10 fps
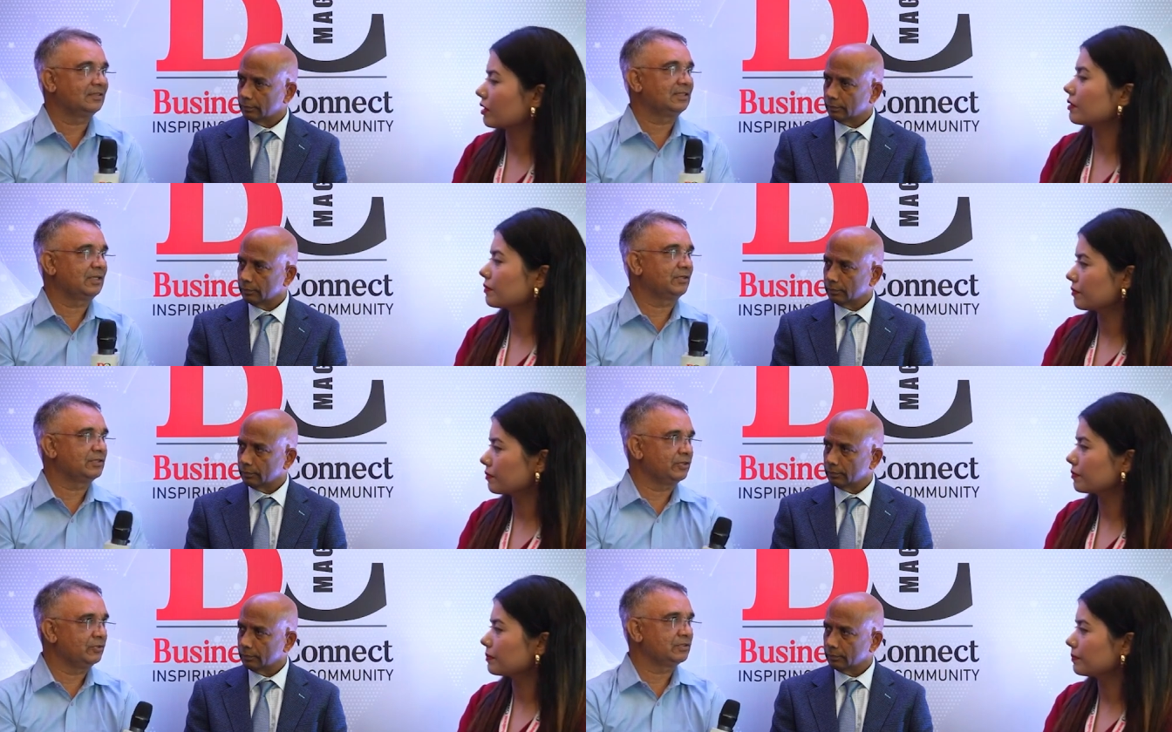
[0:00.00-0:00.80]
Speaker 1: That was
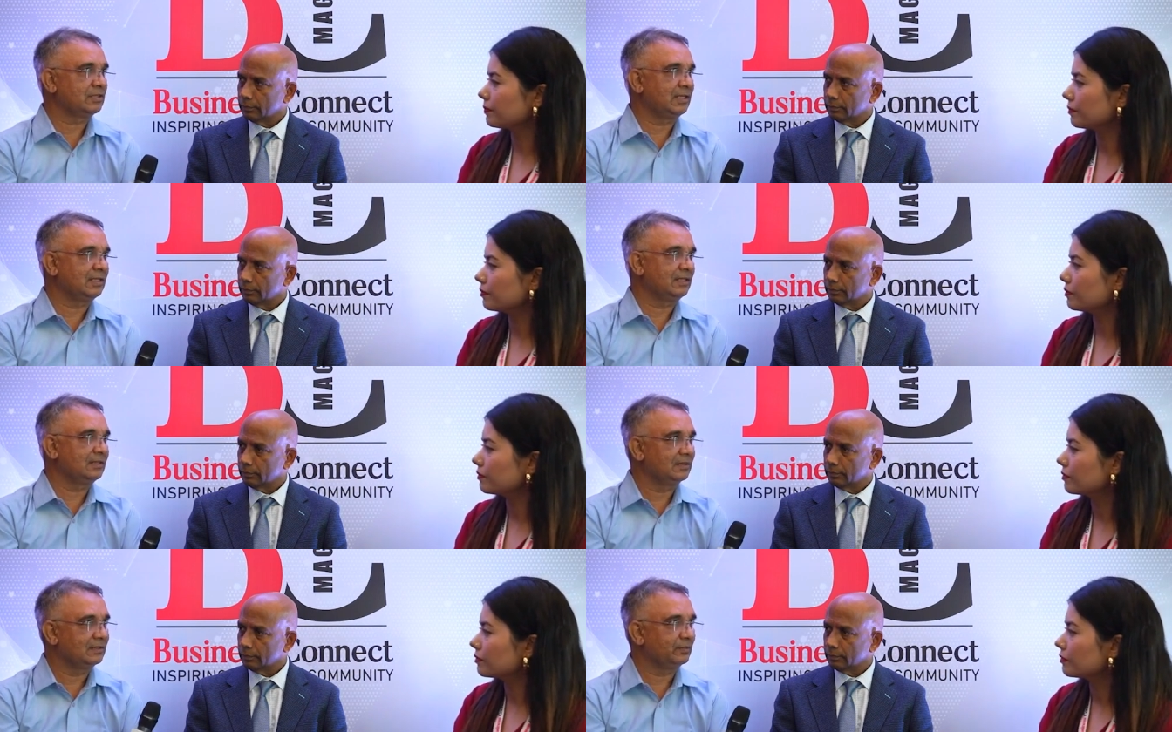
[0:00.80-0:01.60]
used, that
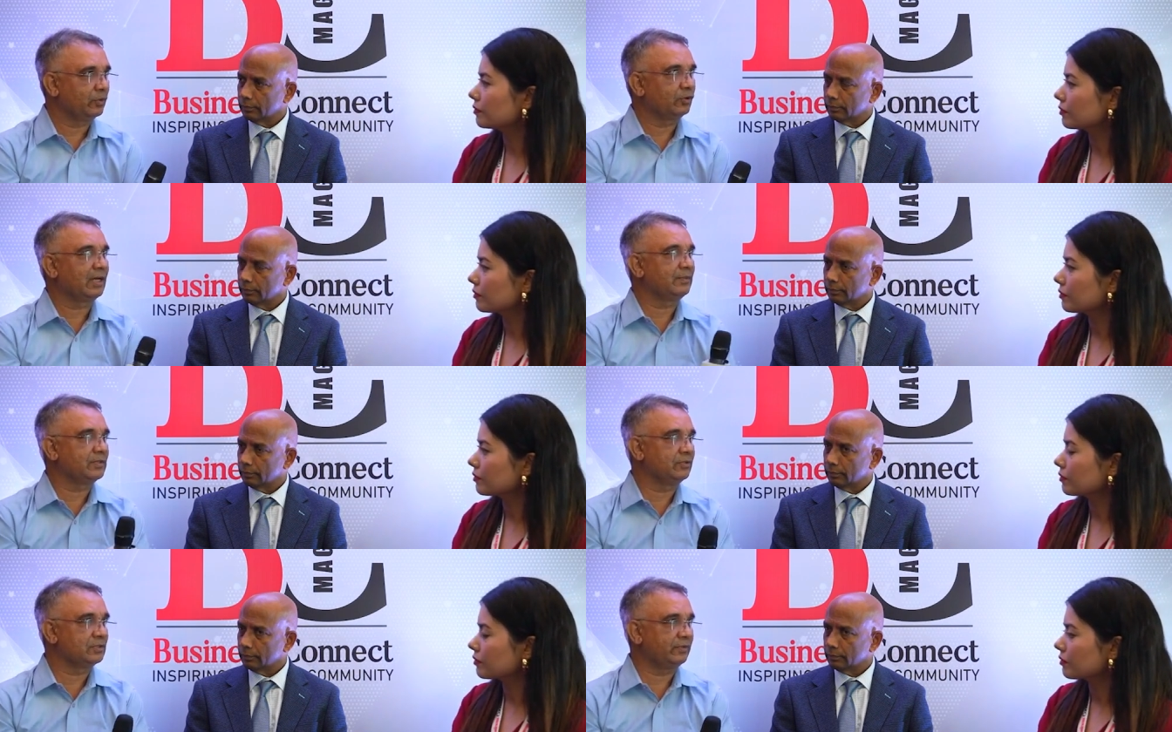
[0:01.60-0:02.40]
program was
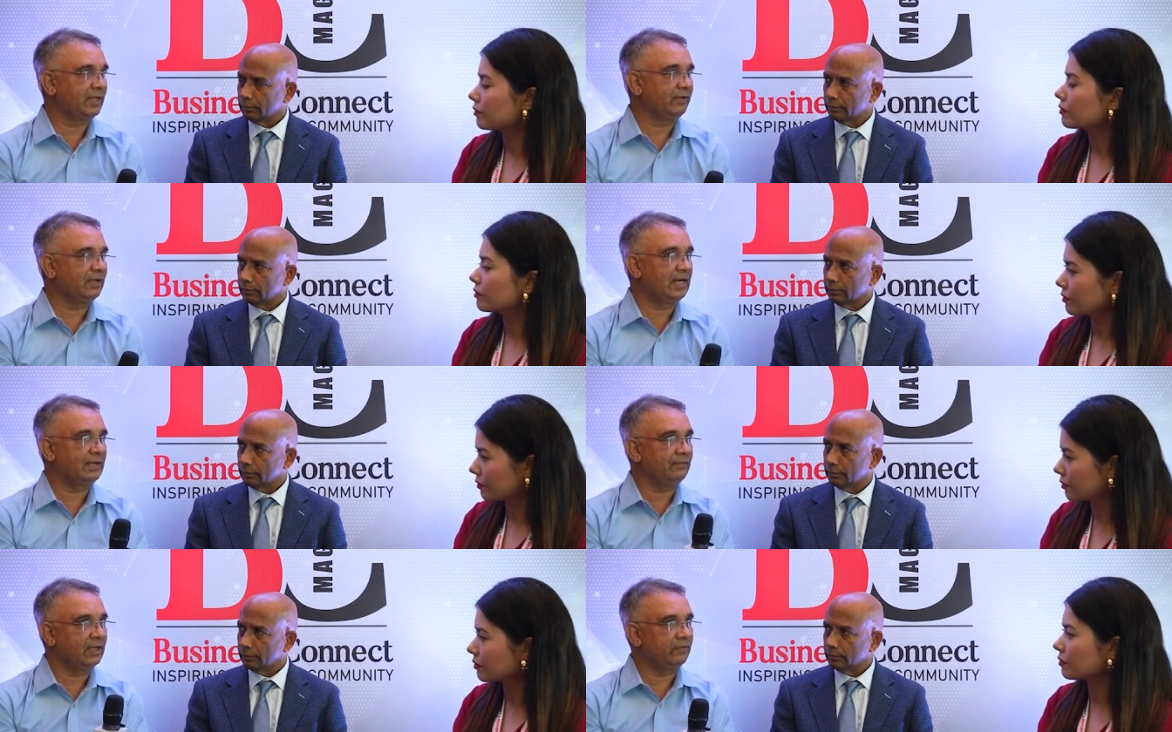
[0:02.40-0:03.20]
used very well, and
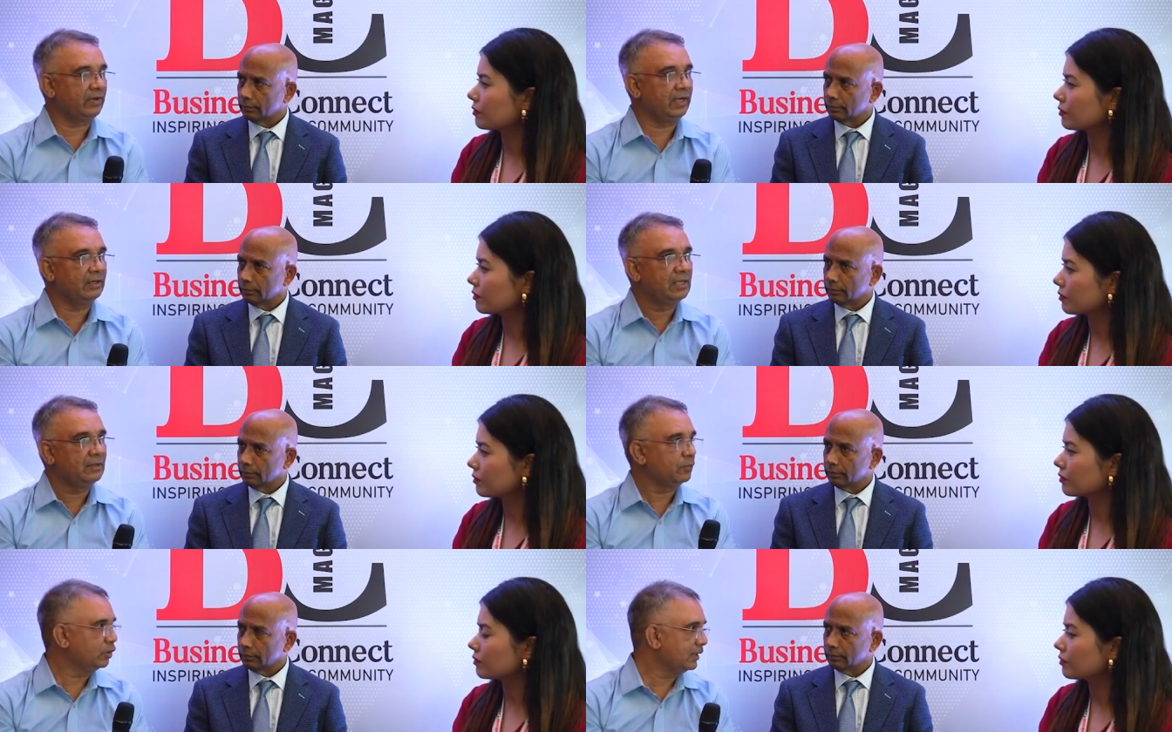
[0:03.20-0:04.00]
we have trained
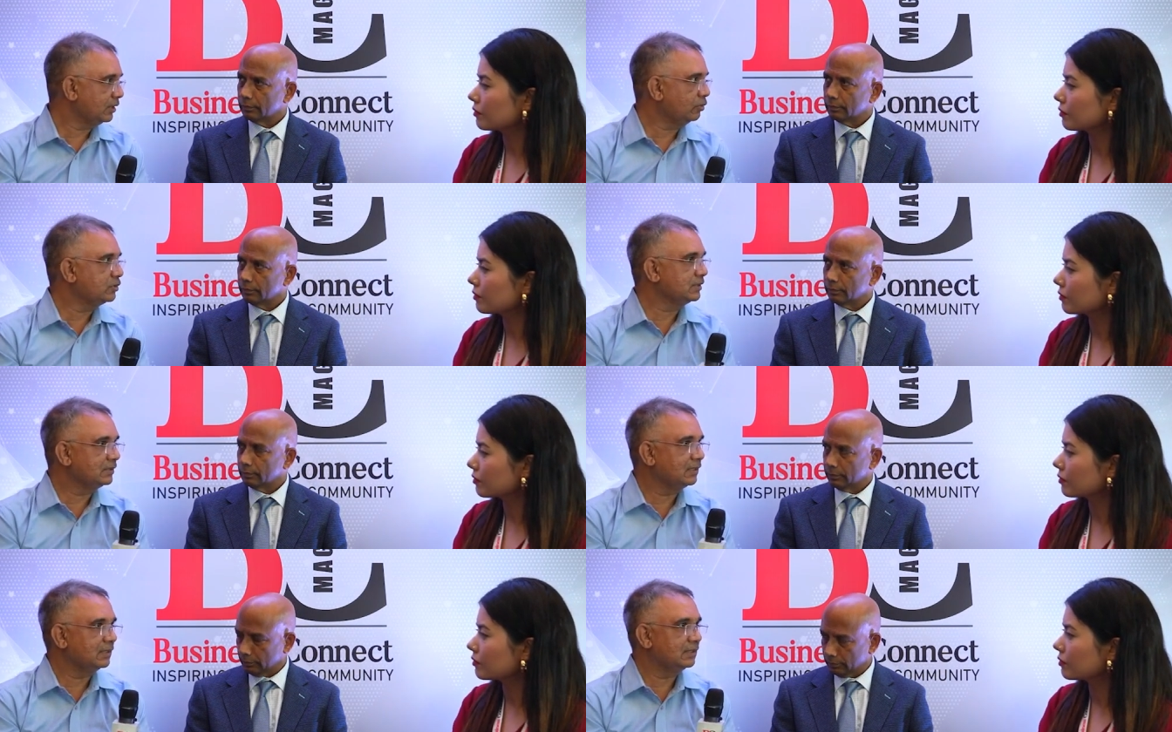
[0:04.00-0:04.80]
more than 1,000